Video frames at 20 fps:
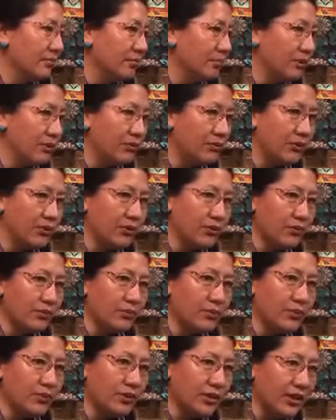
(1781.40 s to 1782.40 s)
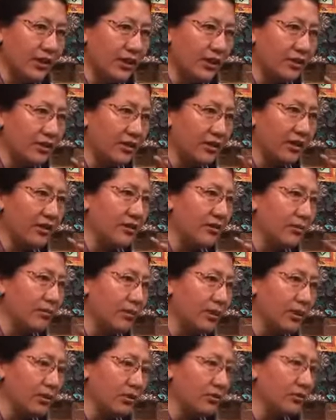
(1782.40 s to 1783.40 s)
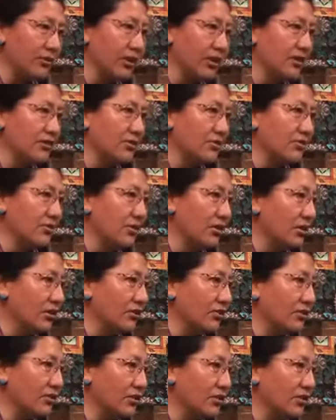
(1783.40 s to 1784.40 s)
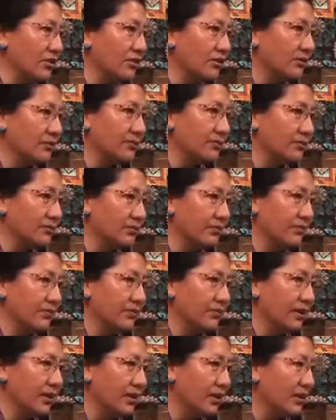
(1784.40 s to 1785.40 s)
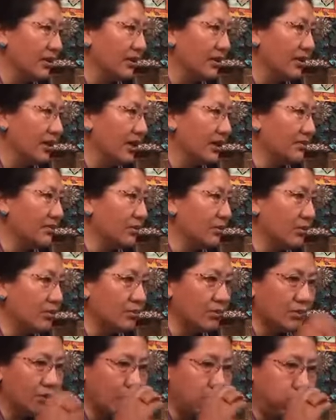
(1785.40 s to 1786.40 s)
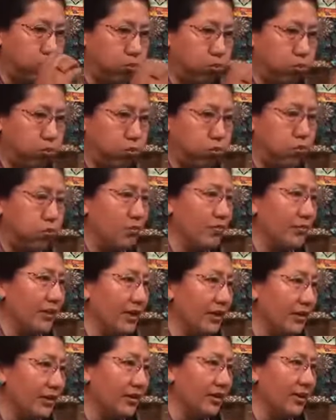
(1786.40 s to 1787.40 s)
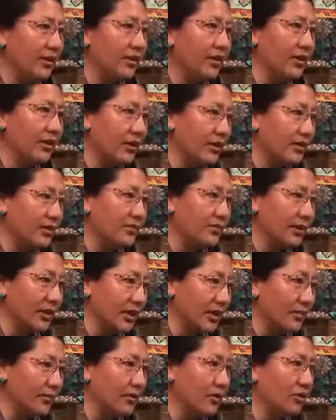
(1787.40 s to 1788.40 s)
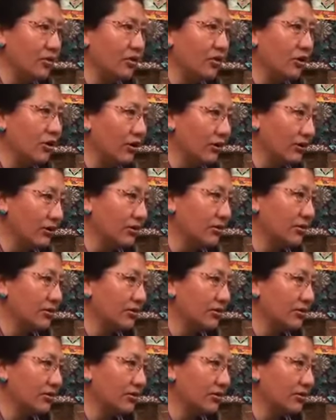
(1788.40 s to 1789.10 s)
before you put the air in the balloon, is a soft, no? After we put air, and then it became a little hard.